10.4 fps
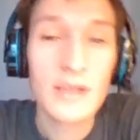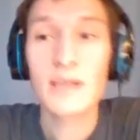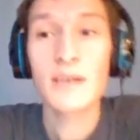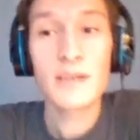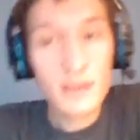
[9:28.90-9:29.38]

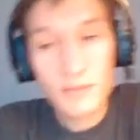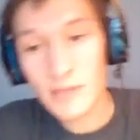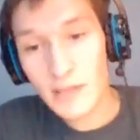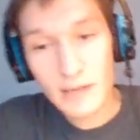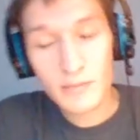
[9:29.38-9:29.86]

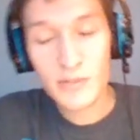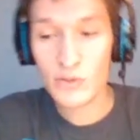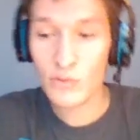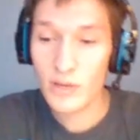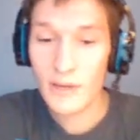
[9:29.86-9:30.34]
sometime
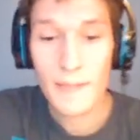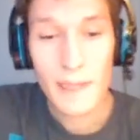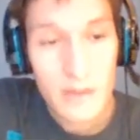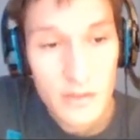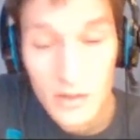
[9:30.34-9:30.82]
soon.
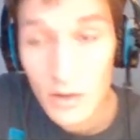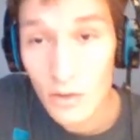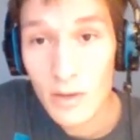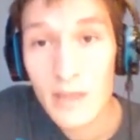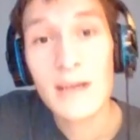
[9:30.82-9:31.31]

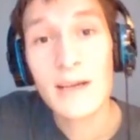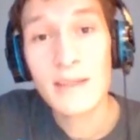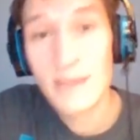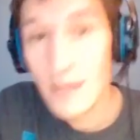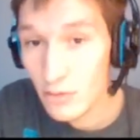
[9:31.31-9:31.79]
So,
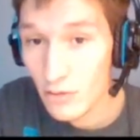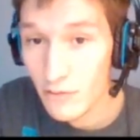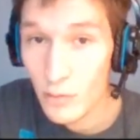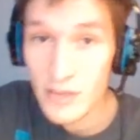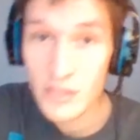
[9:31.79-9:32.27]
thank you all
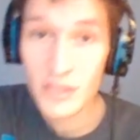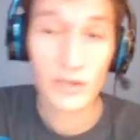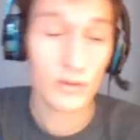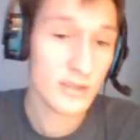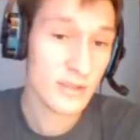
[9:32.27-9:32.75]
for watching. You
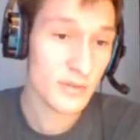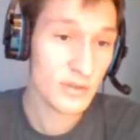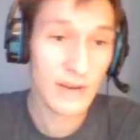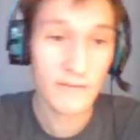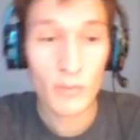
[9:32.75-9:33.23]
can
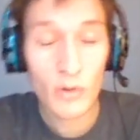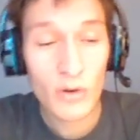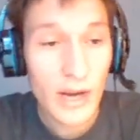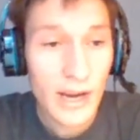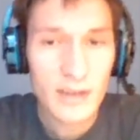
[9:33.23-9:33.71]
subscribe for
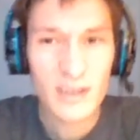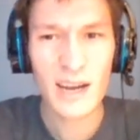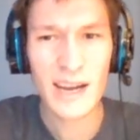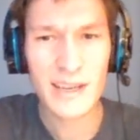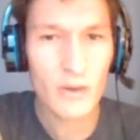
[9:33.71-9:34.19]
more, and
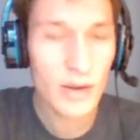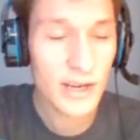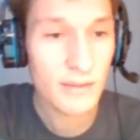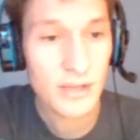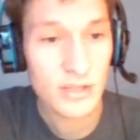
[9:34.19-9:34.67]
I know I
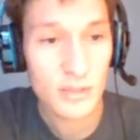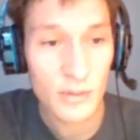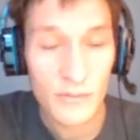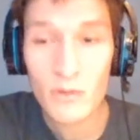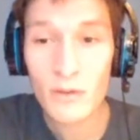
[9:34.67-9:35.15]
didn't mention this
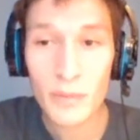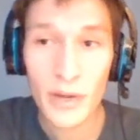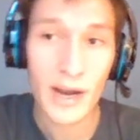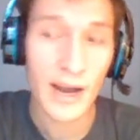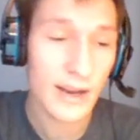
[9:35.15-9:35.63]
before,
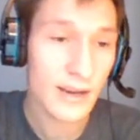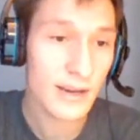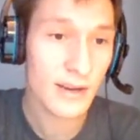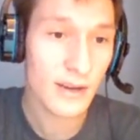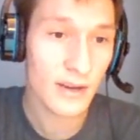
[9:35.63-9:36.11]
but I
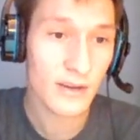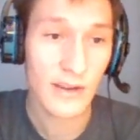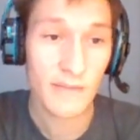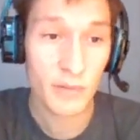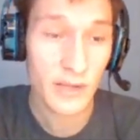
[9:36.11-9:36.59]

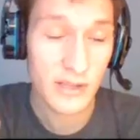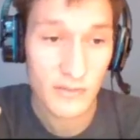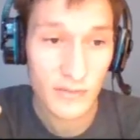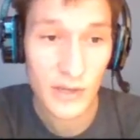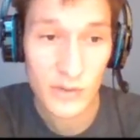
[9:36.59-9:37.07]
have played
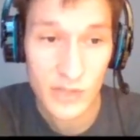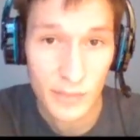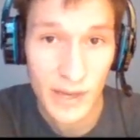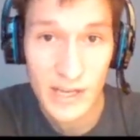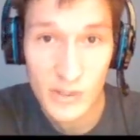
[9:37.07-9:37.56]
some videos in the
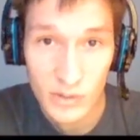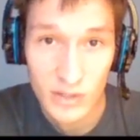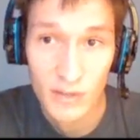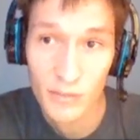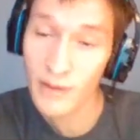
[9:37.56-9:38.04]
past with a
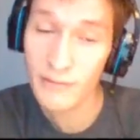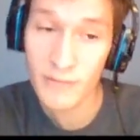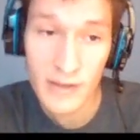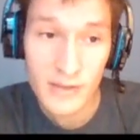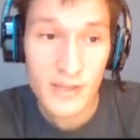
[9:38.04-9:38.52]
couple of my
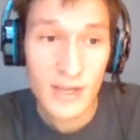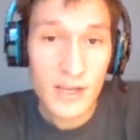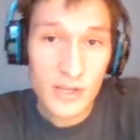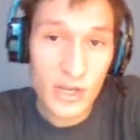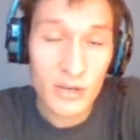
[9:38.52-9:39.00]
friends,
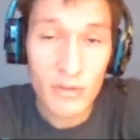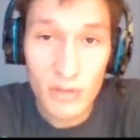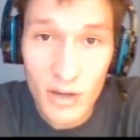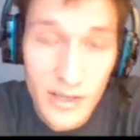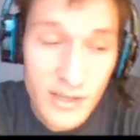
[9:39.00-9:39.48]

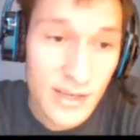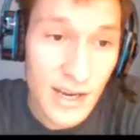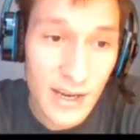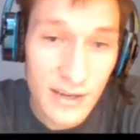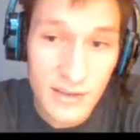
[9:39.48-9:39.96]
GeneralAugust
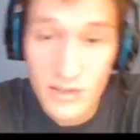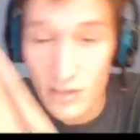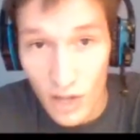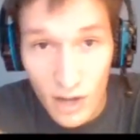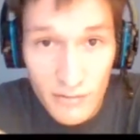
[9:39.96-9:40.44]
and
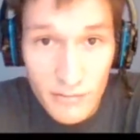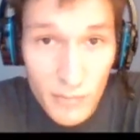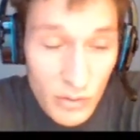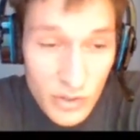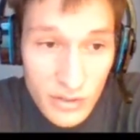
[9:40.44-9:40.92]
Slav
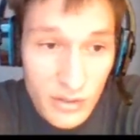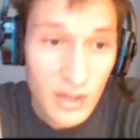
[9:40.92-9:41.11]
Motion,